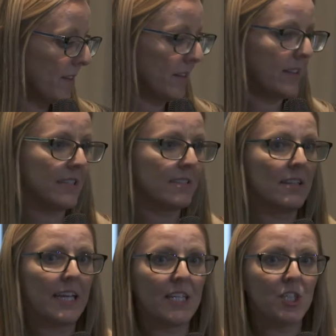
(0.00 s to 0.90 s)
other things
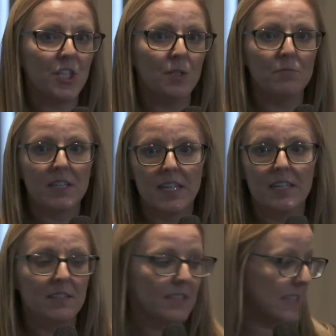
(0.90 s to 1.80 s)
that they can do that
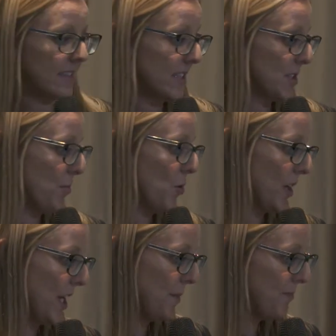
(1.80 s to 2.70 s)
can assist and support
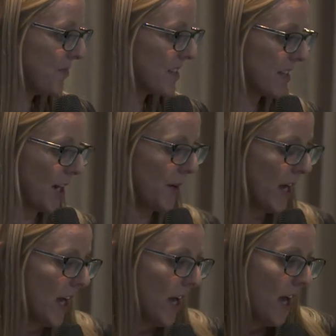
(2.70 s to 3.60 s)
you. So
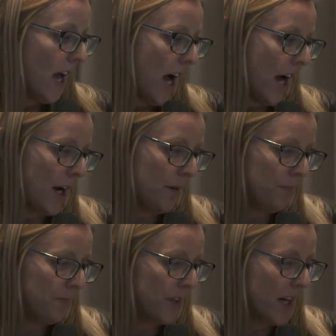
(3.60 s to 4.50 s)
I